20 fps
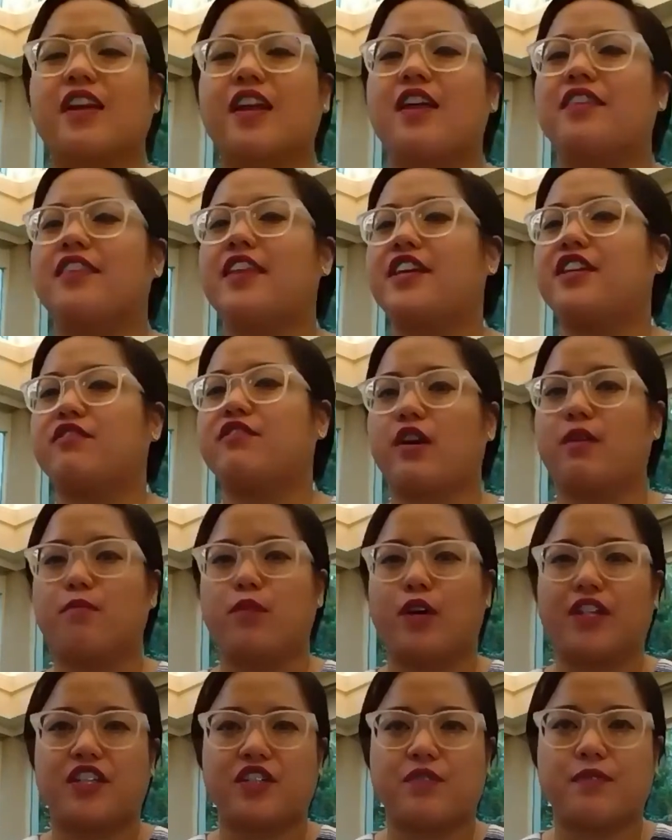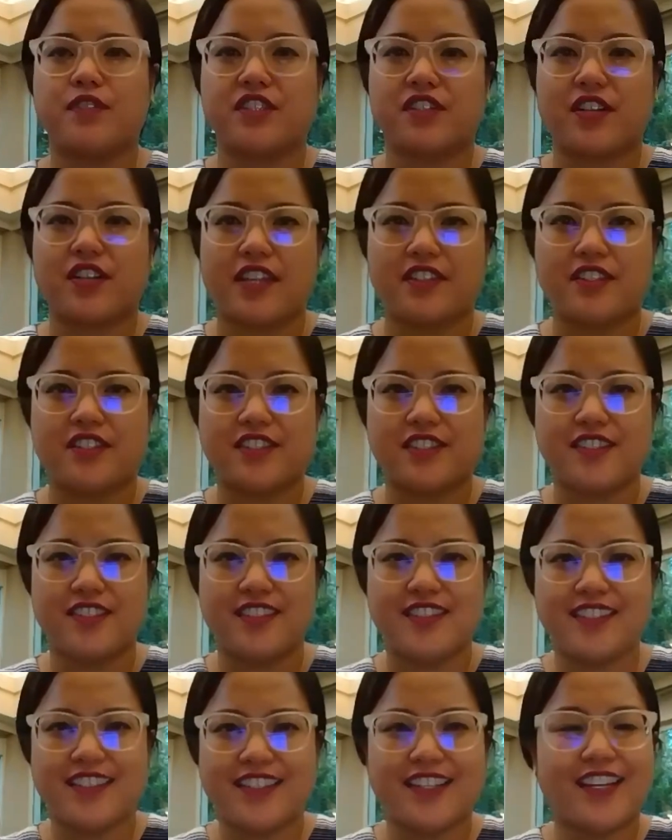Thank you very much, Mr.
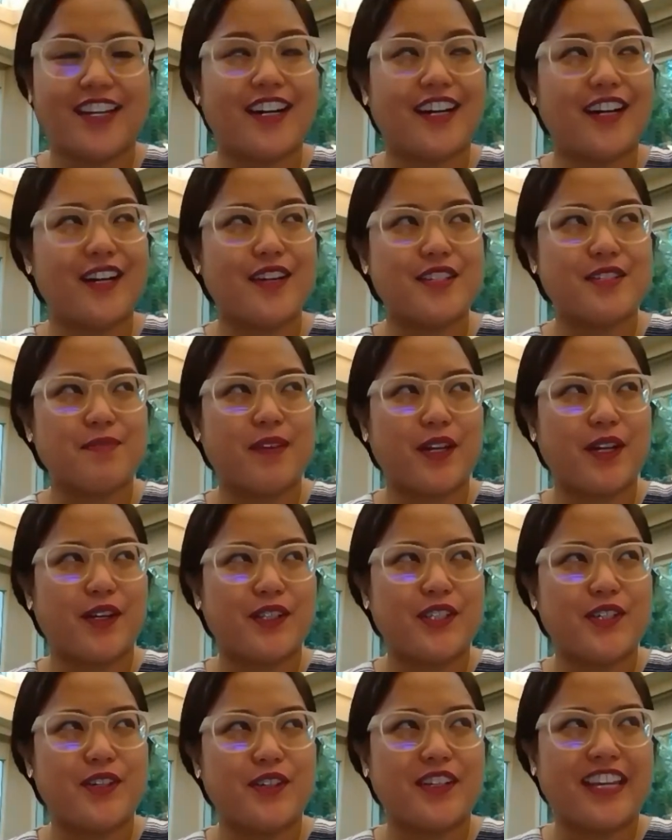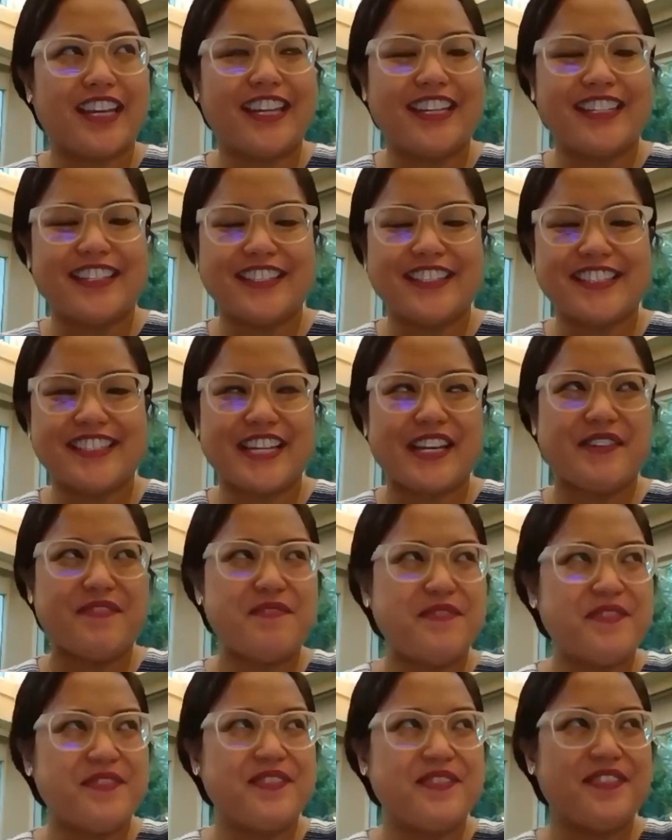Anderson. Is my audio okay this
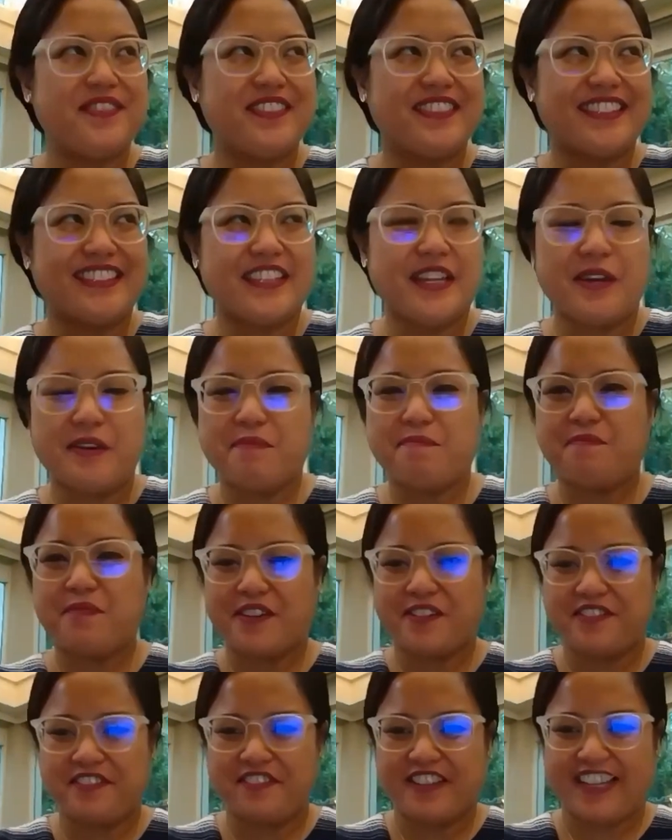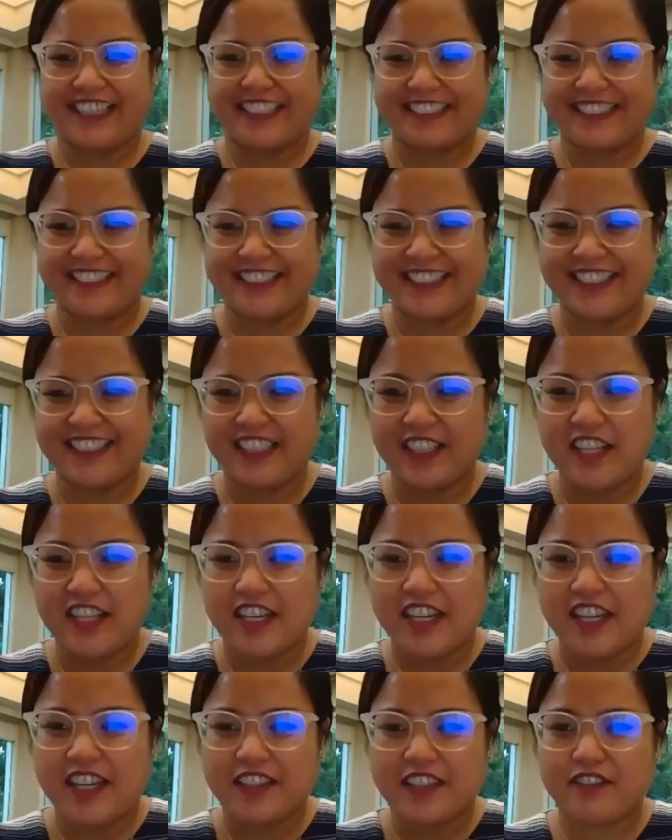time? Perfect.
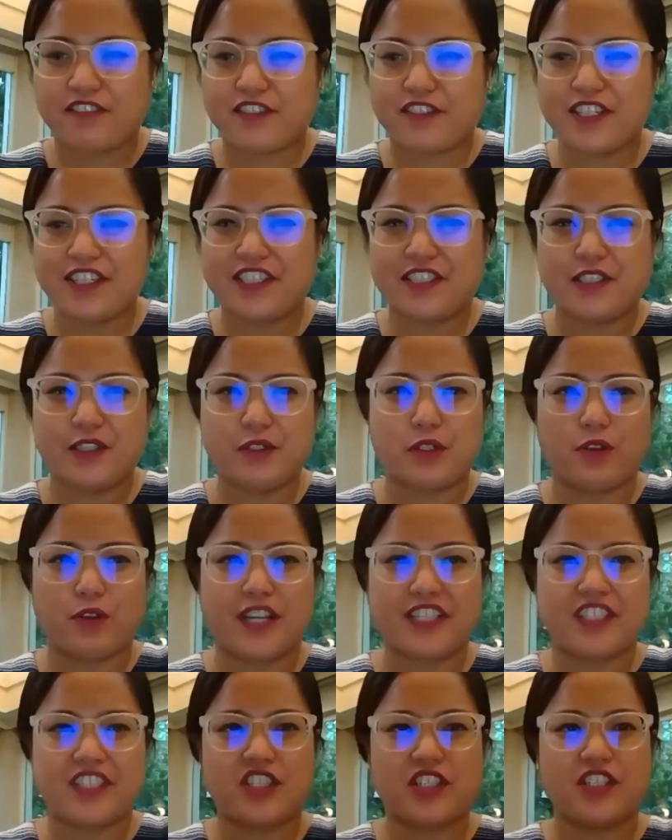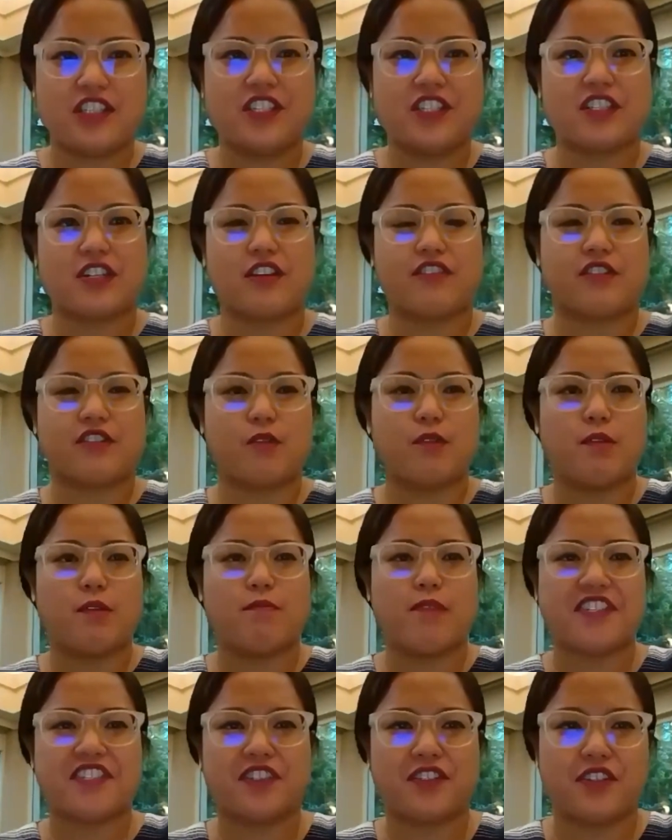The first two questions are from
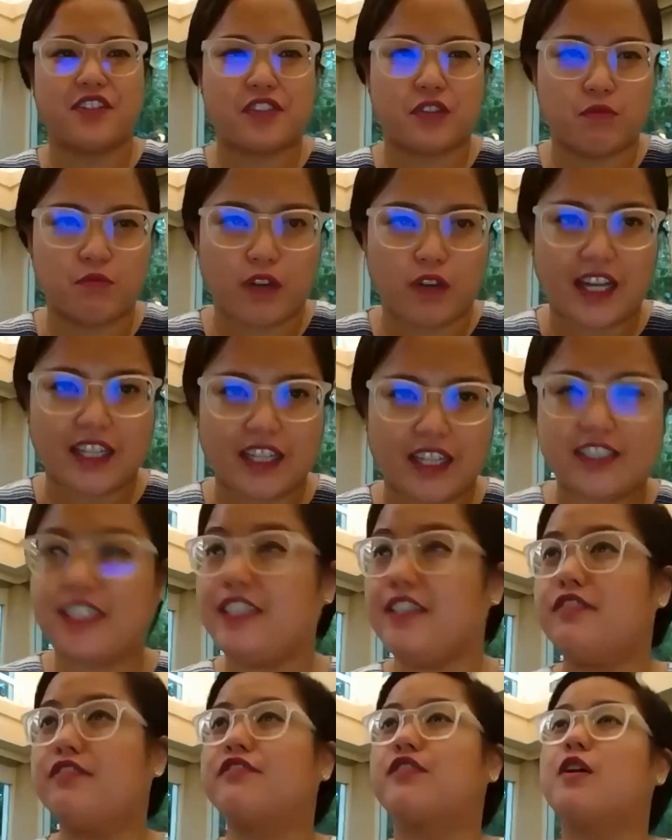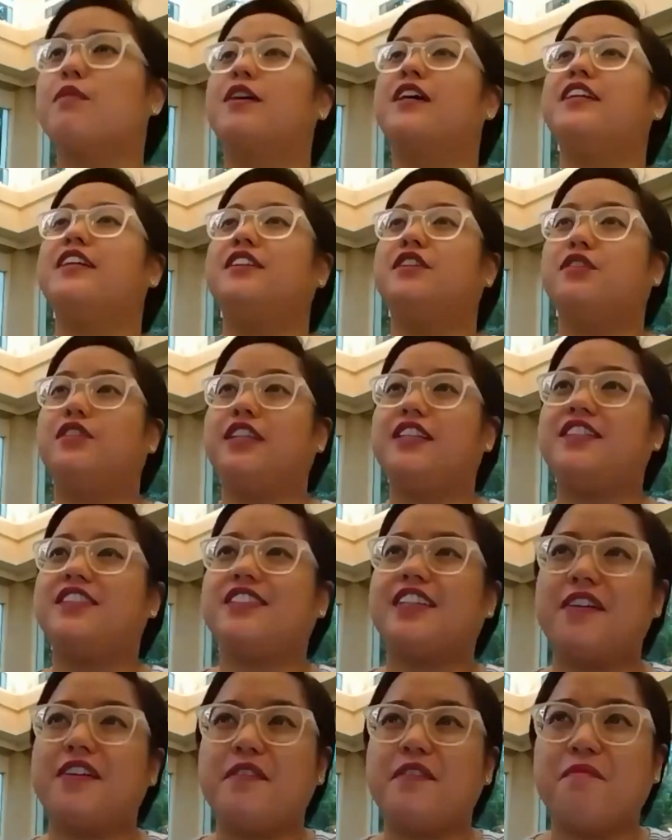Ambassador Soemadi from
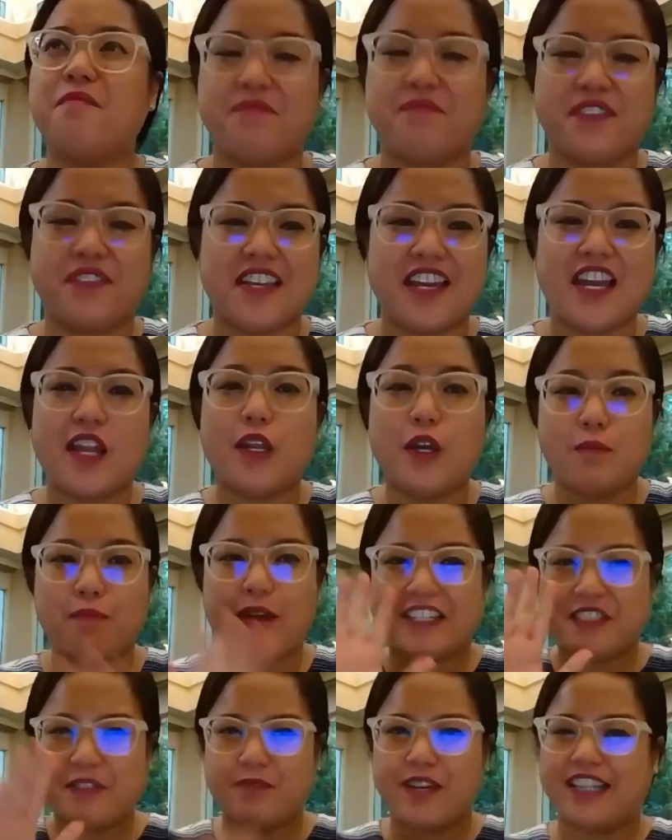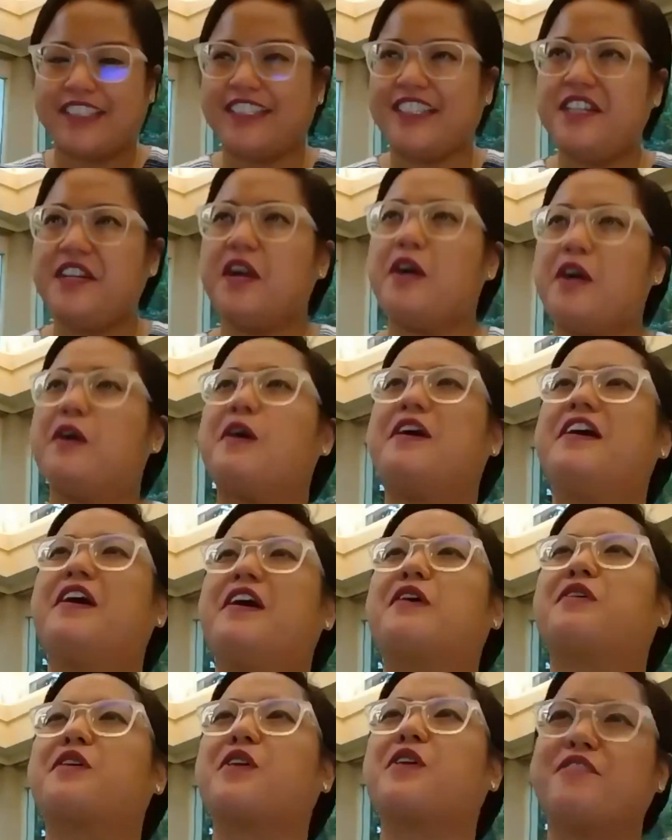Indonesia. Hello, Pak Soemadi,
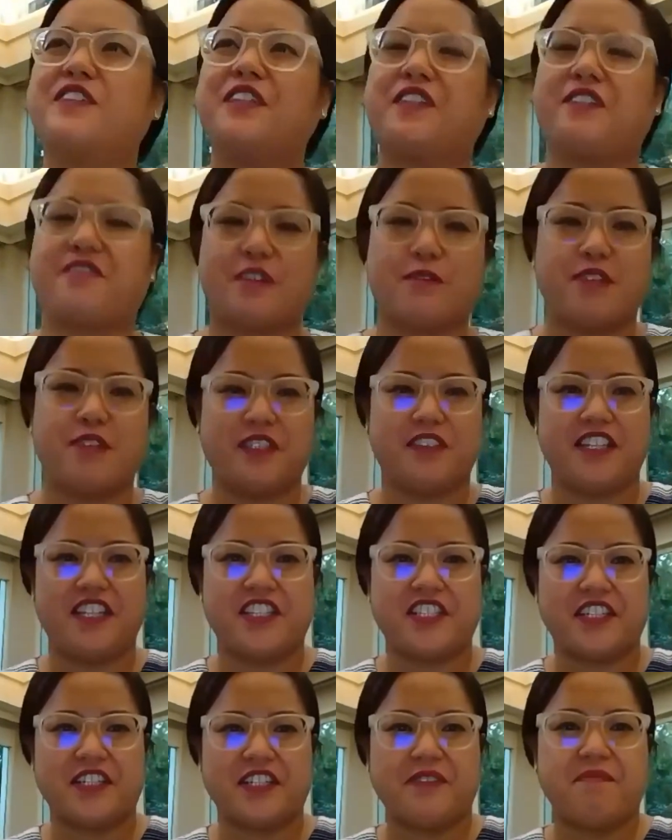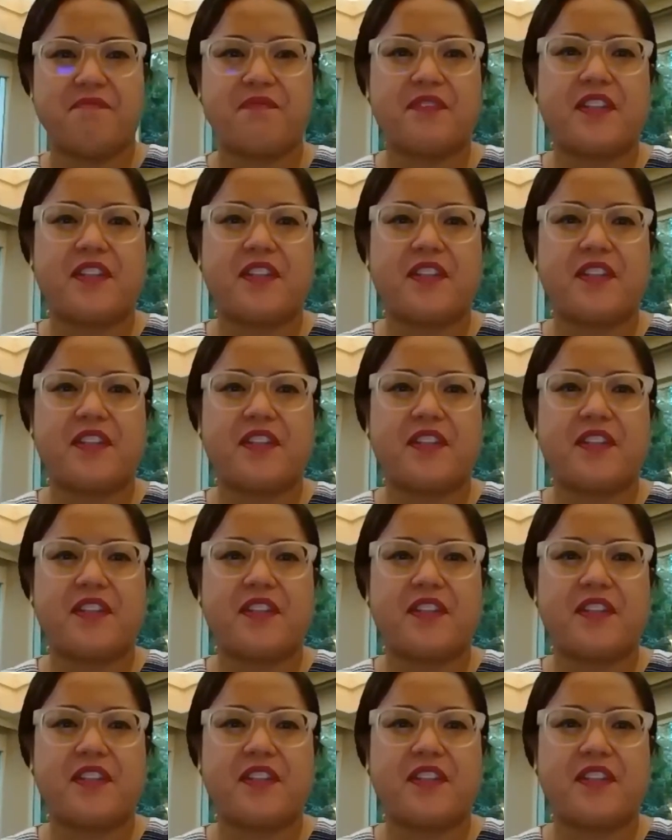our governor from Indonesia.